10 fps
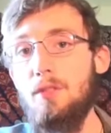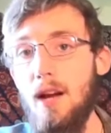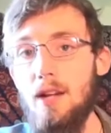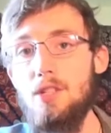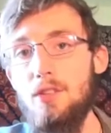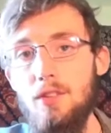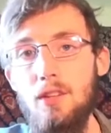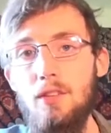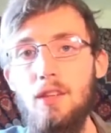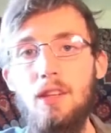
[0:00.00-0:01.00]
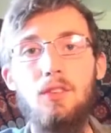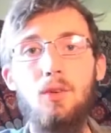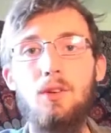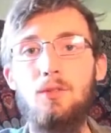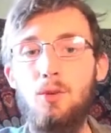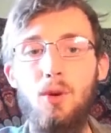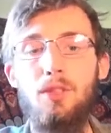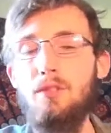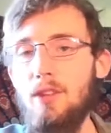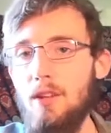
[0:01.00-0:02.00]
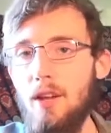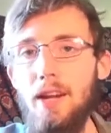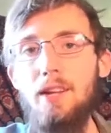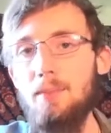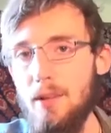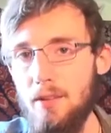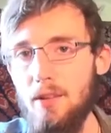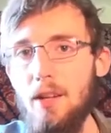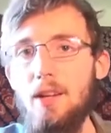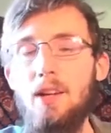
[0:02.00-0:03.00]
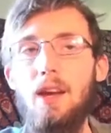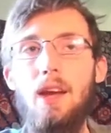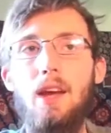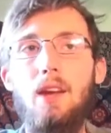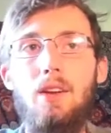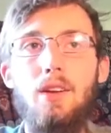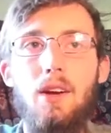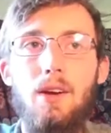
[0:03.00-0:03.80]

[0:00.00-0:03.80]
of consciousness, the sort of growth of enlightenment, and